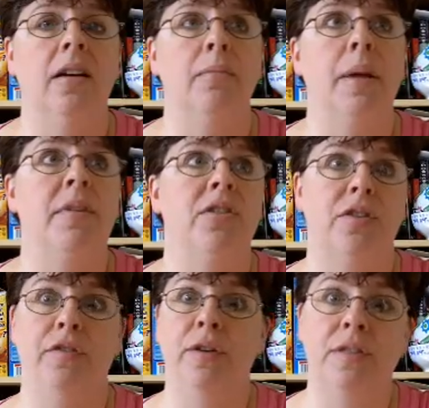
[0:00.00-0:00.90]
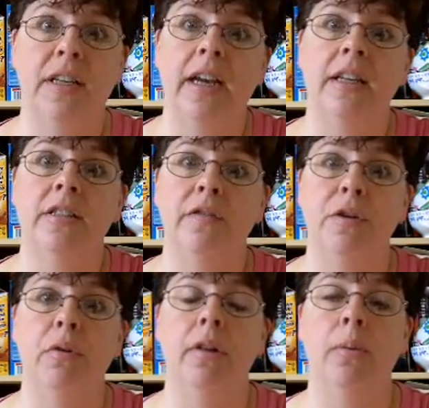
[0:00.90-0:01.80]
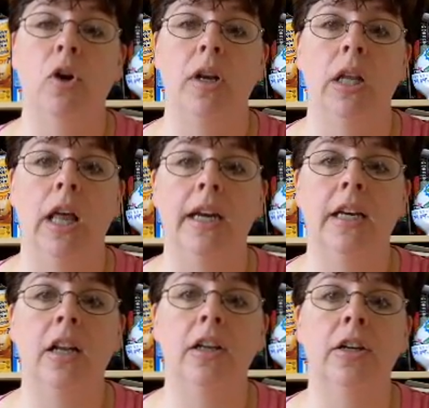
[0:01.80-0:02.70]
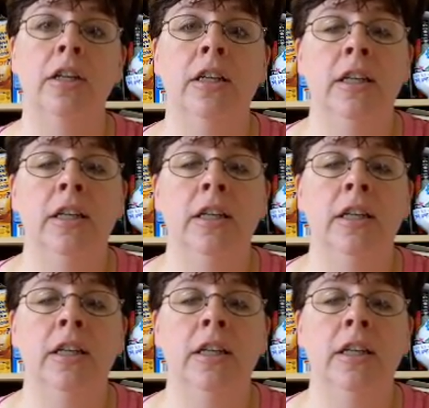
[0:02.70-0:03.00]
maybe just a few seconds if you only want a light color.